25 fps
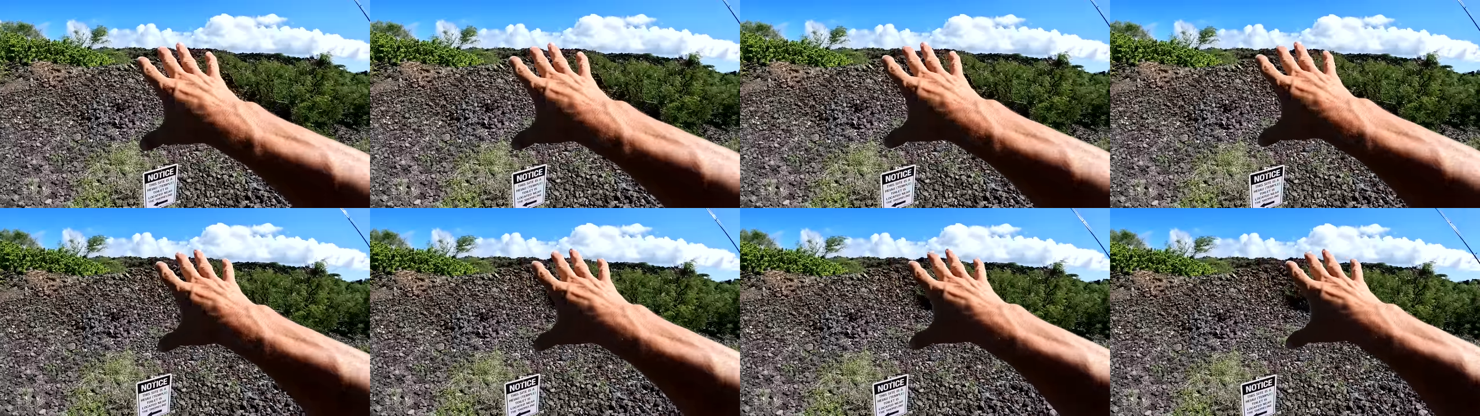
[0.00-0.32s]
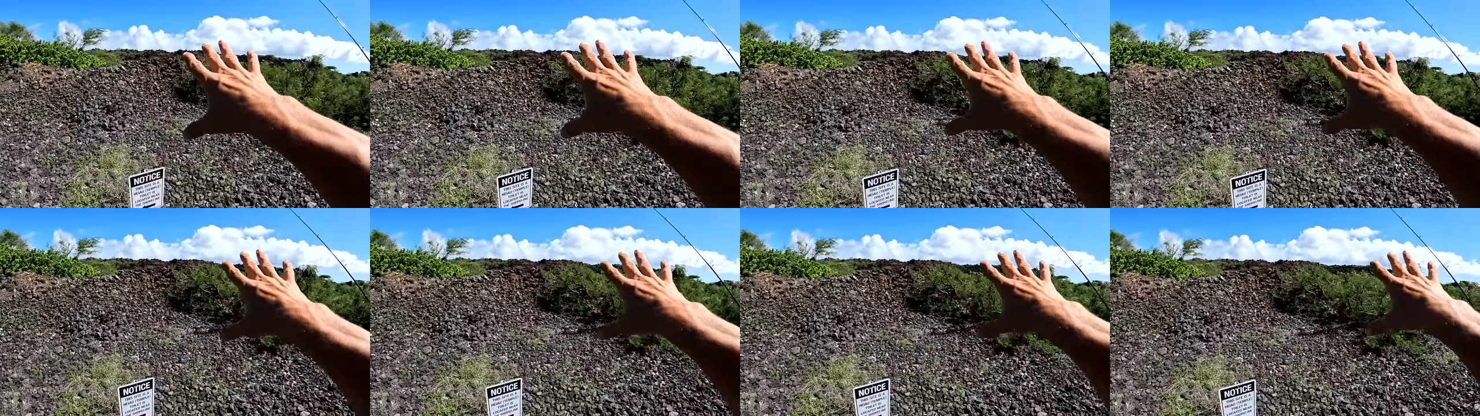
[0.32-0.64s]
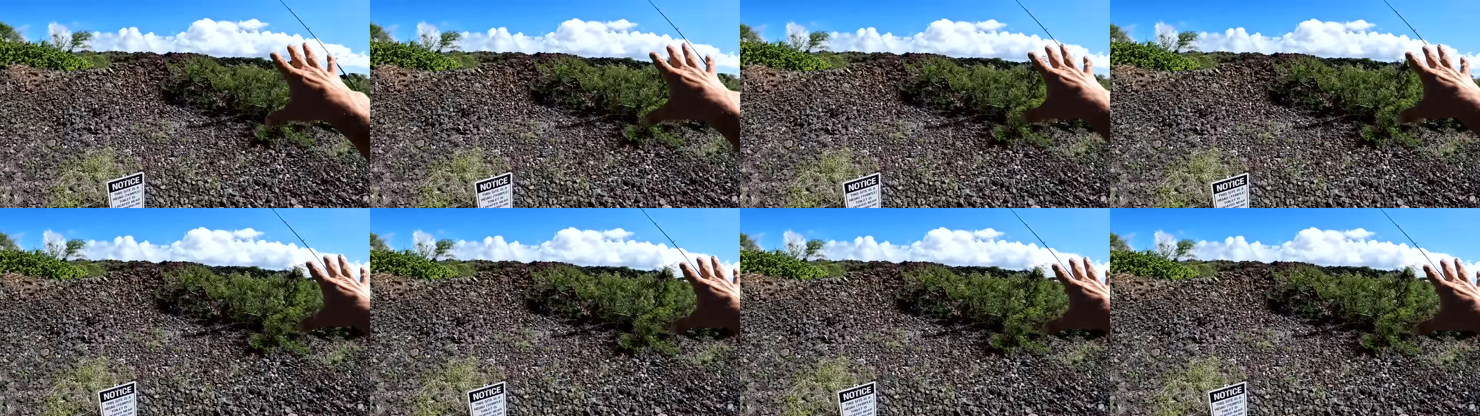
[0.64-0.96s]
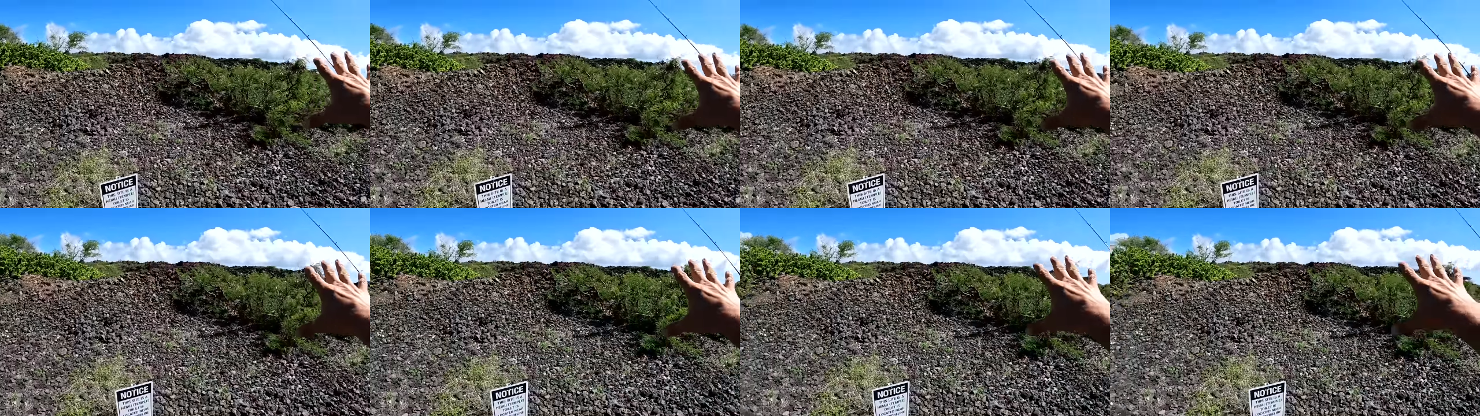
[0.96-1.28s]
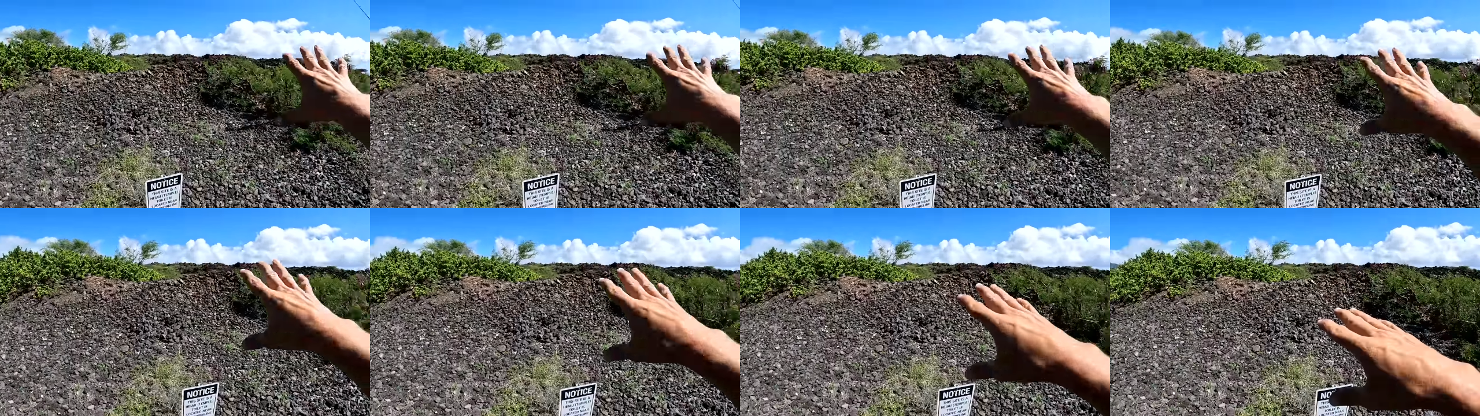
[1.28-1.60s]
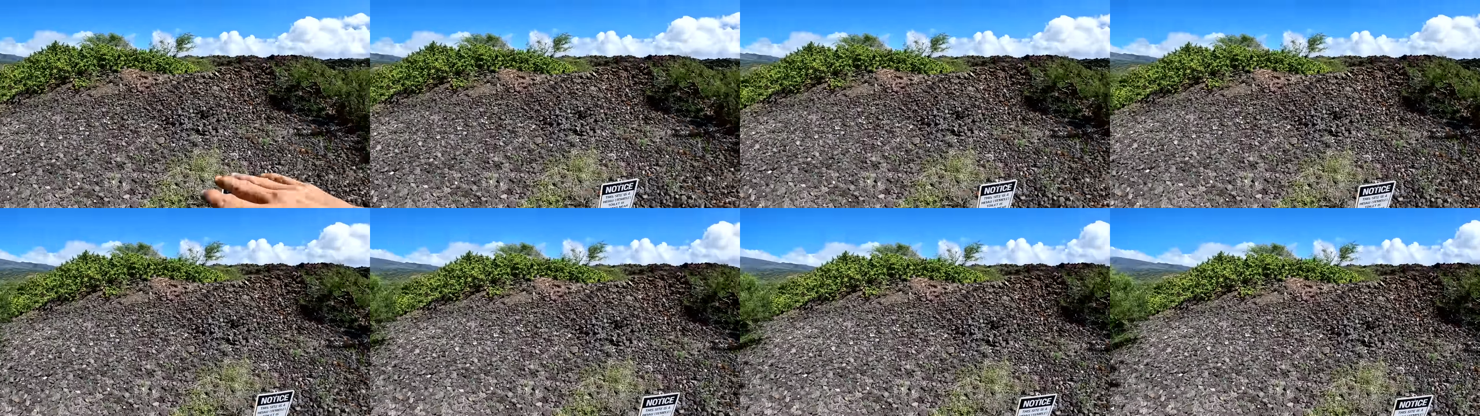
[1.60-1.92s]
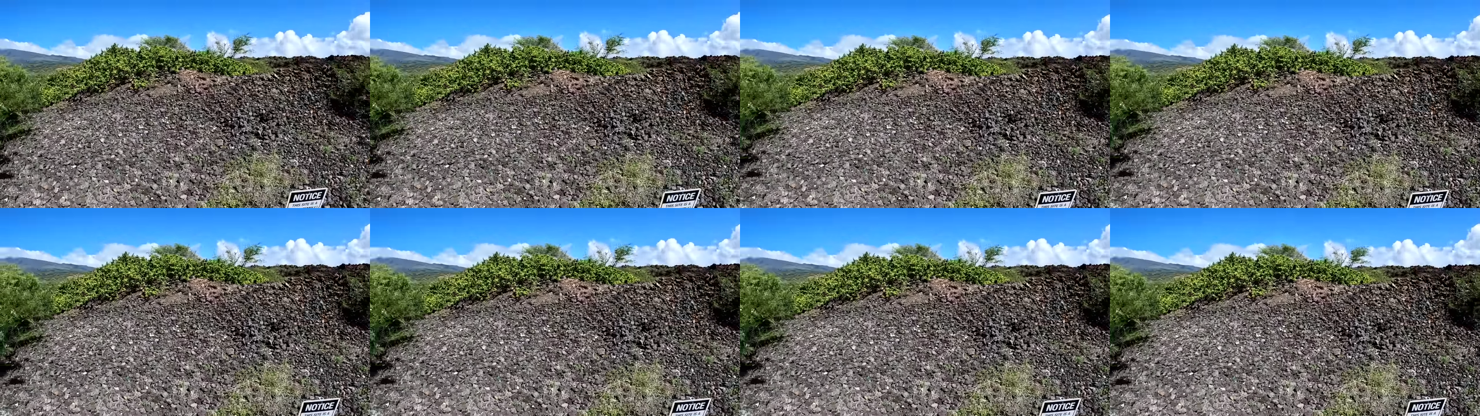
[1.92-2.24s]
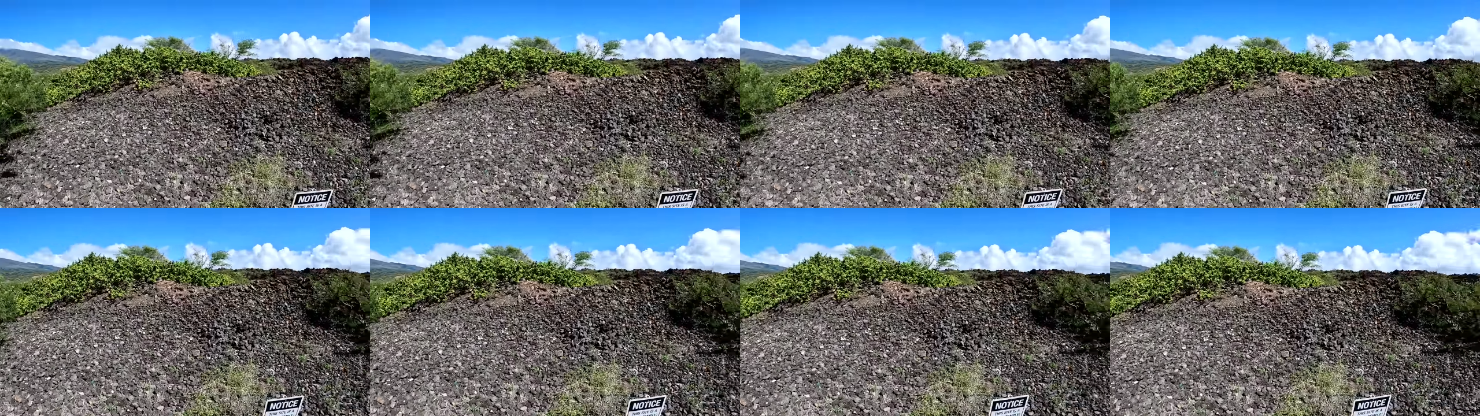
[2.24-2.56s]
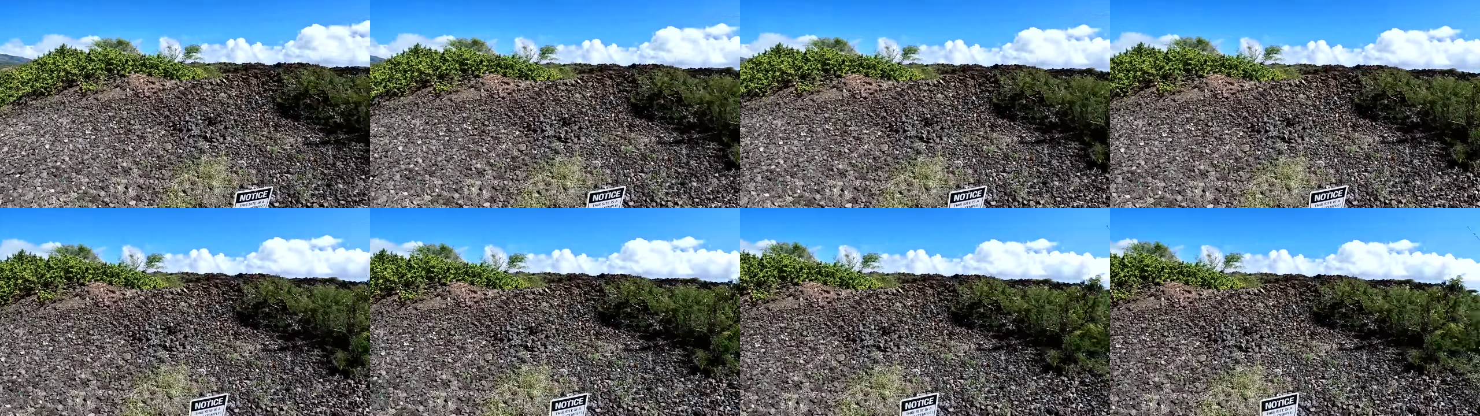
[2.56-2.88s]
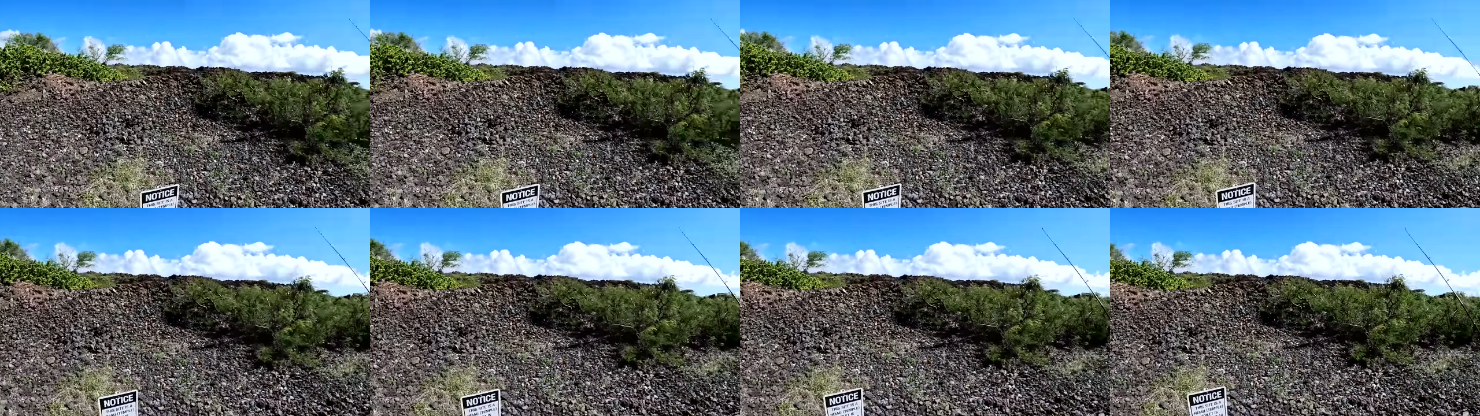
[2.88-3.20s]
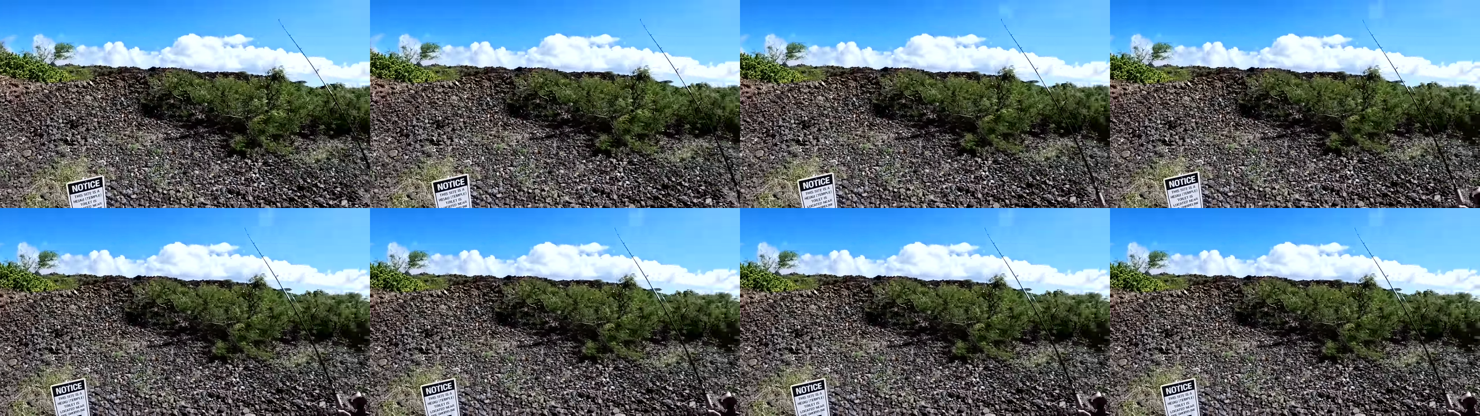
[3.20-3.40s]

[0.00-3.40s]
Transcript: No face is visible, so there are no lips to read.